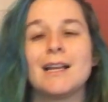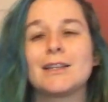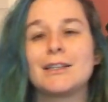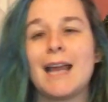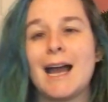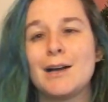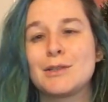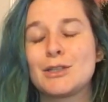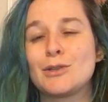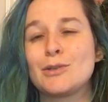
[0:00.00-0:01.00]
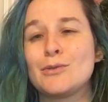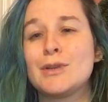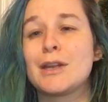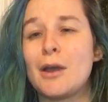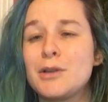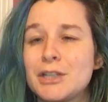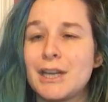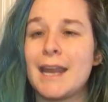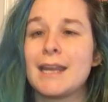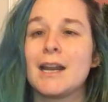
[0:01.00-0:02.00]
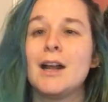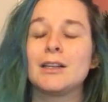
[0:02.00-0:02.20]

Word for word: learn how to negotiate,